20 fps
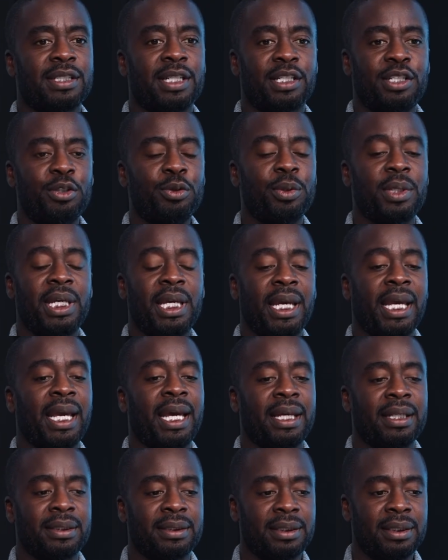Like, you
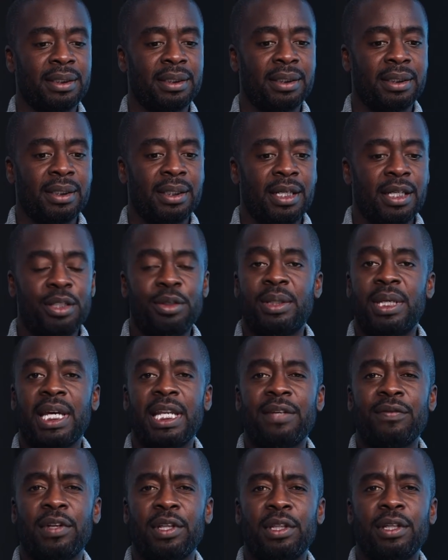can't
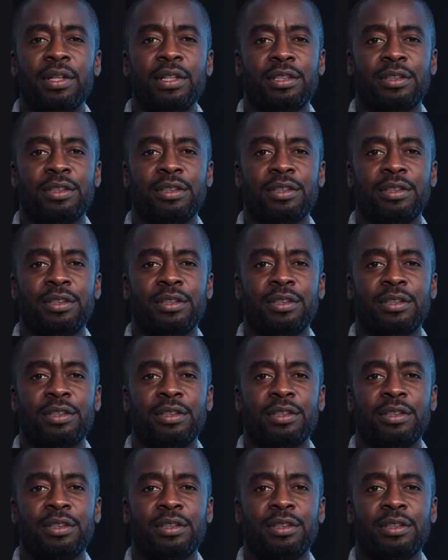even look